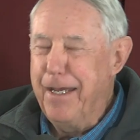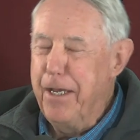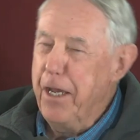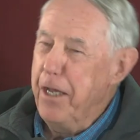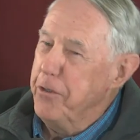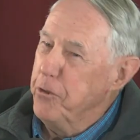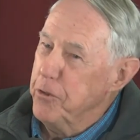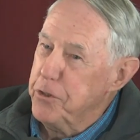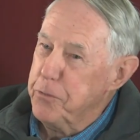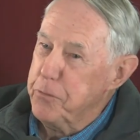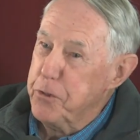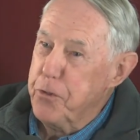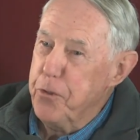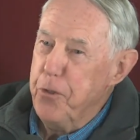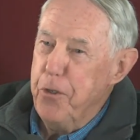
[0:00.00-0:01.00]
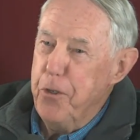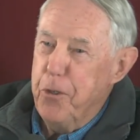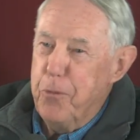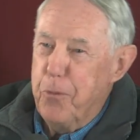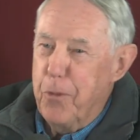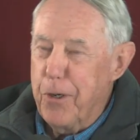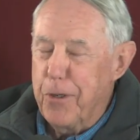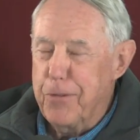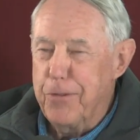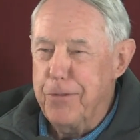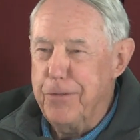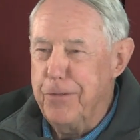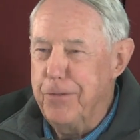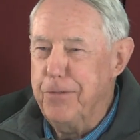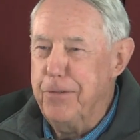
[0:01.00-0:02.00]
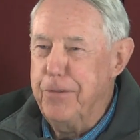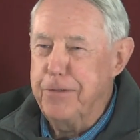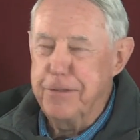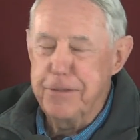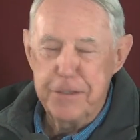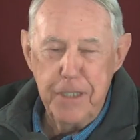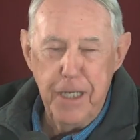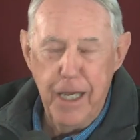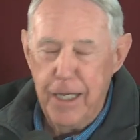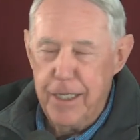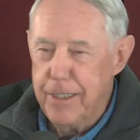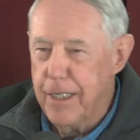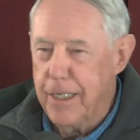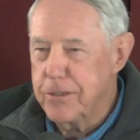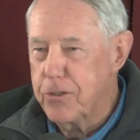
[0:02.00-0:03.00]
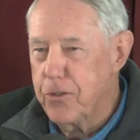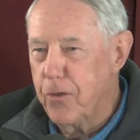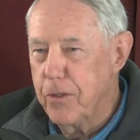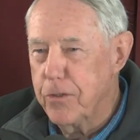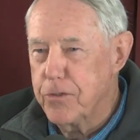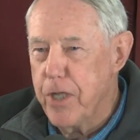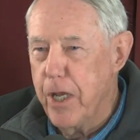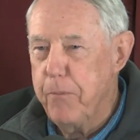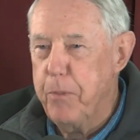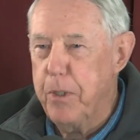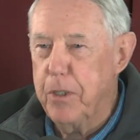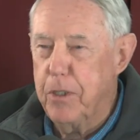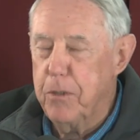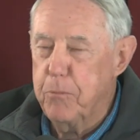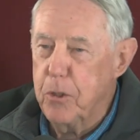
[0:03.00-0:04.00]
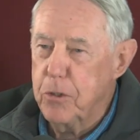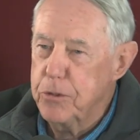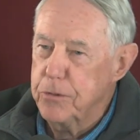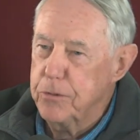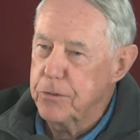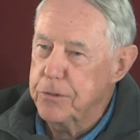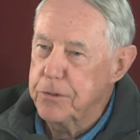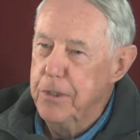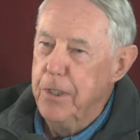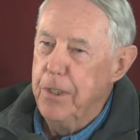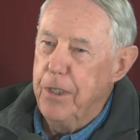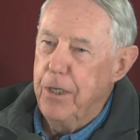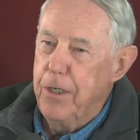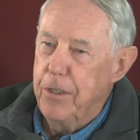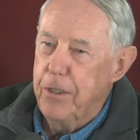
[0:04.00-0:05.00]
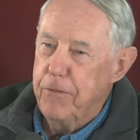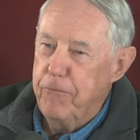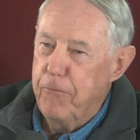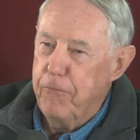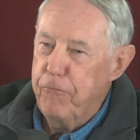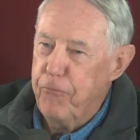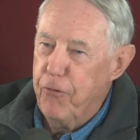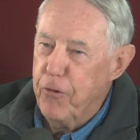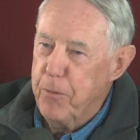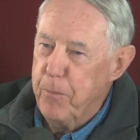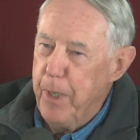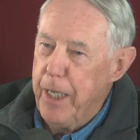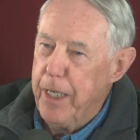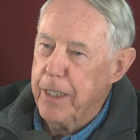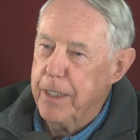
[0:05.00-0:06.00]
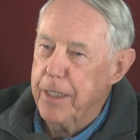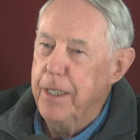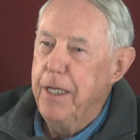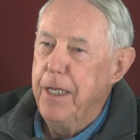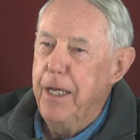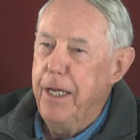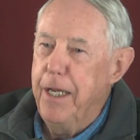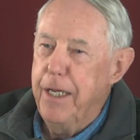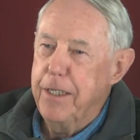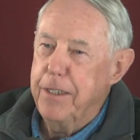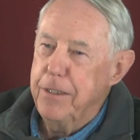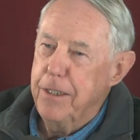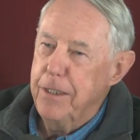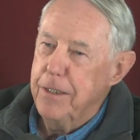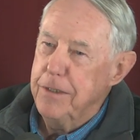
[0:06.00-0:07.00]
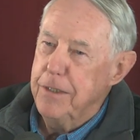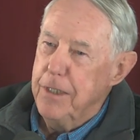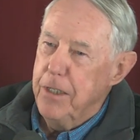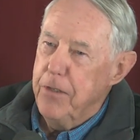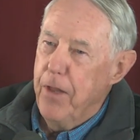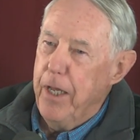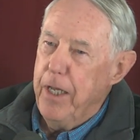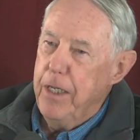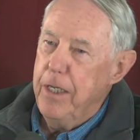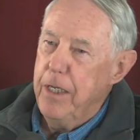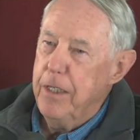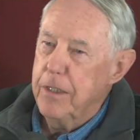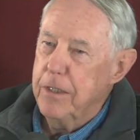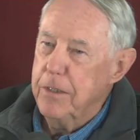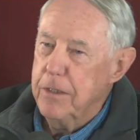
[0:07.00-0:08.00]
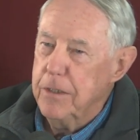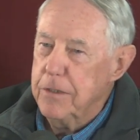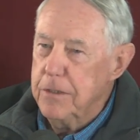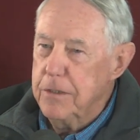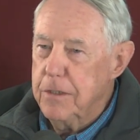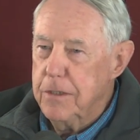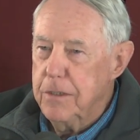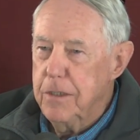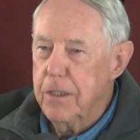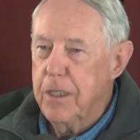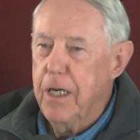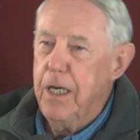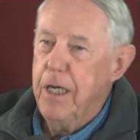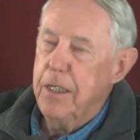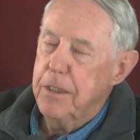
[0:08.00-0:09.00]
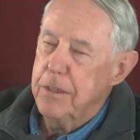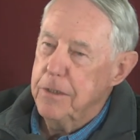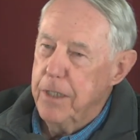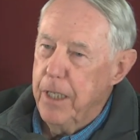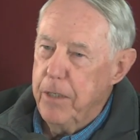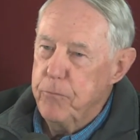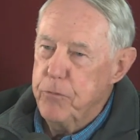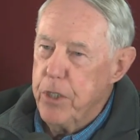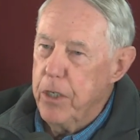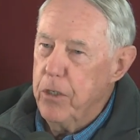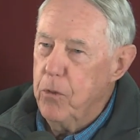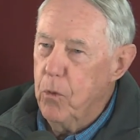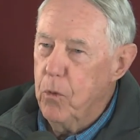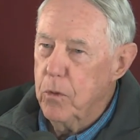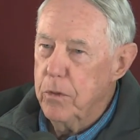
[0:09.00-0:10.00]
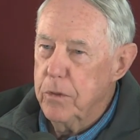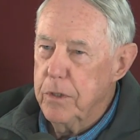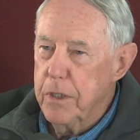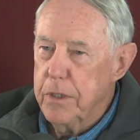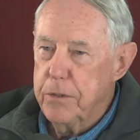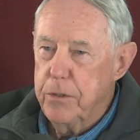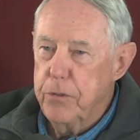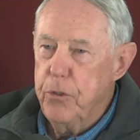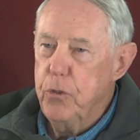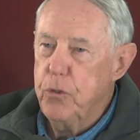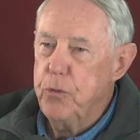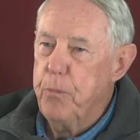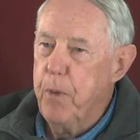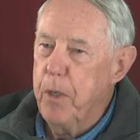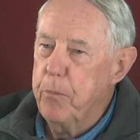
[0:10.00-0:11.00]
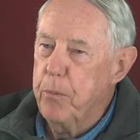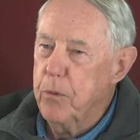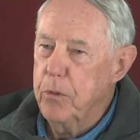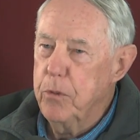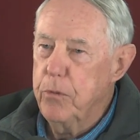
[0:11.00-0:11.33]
And doing some studio work on the side. I started taping commercials for the bank, and they had a guy named Jay Horton at the newspaper who